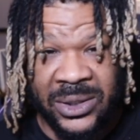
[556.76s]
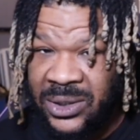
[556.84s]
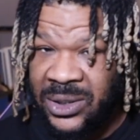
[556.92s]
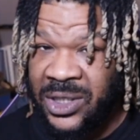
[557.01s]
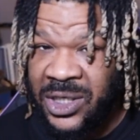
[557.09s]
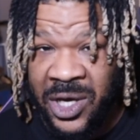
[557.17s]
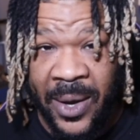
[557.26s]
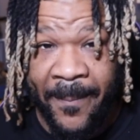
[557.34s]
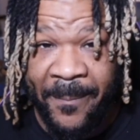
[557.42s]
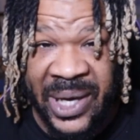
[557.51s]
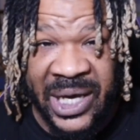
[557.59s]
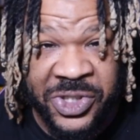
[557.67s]
you're in
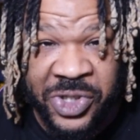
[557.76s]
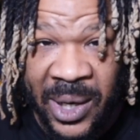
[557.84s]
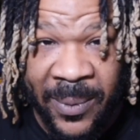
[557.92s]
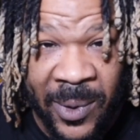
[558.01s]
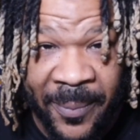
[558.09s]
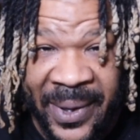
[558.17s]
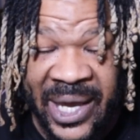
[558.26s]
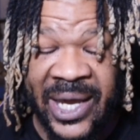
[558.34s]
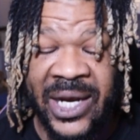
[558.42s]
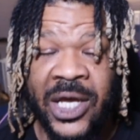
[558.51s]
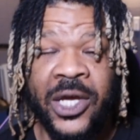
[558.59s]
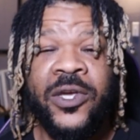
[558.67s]
big trouble, man.
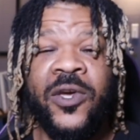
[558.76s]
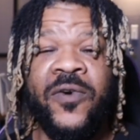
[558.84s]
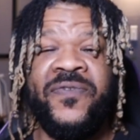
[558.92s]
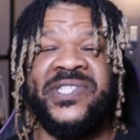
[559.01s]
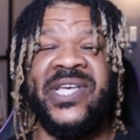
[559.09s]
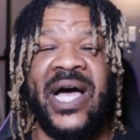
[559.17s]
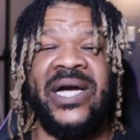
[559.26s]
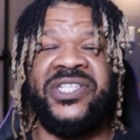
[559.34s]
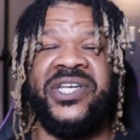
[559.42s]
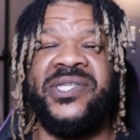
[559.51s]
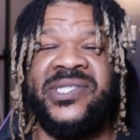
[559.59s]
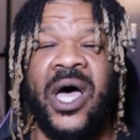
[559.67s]
You've signed
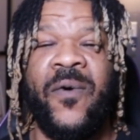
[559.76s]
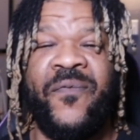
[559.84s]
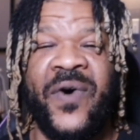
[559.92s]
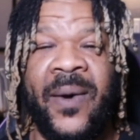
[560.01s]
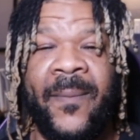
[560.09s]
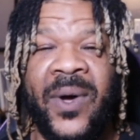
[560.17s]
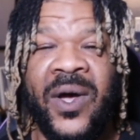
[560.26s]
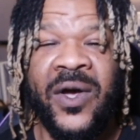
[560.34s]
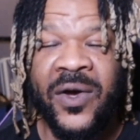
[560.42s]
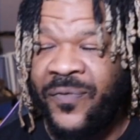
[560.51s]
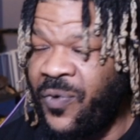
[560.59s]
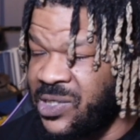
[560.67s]
yourself up
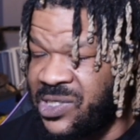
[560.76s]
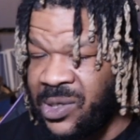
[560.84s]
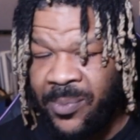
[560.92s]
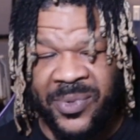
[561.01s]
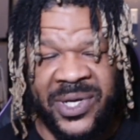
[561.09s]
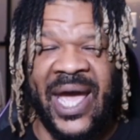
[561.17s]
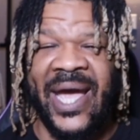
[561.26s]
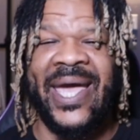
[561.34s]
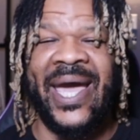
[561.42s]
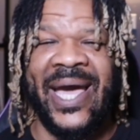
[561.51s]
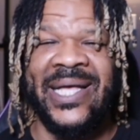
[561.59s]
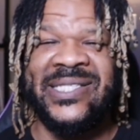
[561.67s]
for some
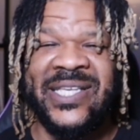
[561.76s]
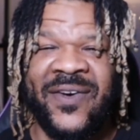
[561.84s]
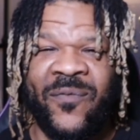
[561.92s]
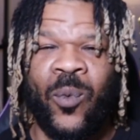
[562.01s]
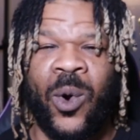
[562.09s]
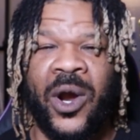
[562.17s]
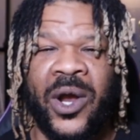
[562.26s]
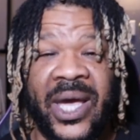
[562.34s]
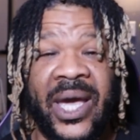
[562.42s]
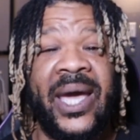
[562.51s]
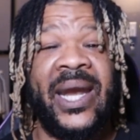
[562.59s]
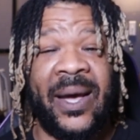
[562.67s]
decades of work,
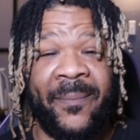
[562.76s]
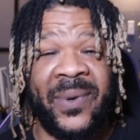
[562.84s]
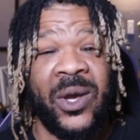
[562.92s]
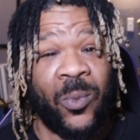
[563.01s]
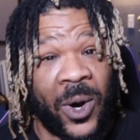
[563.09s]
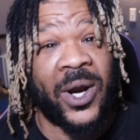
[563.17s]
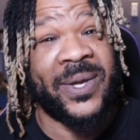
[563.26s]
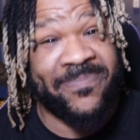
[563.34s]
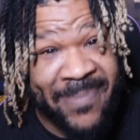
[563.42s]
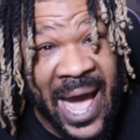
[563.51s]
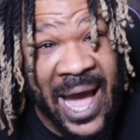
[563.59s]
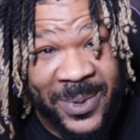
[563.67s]
and I mean working
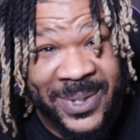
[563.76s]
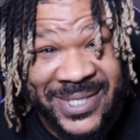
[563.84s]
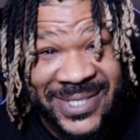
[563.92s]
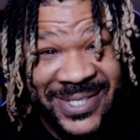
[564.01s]
backwards.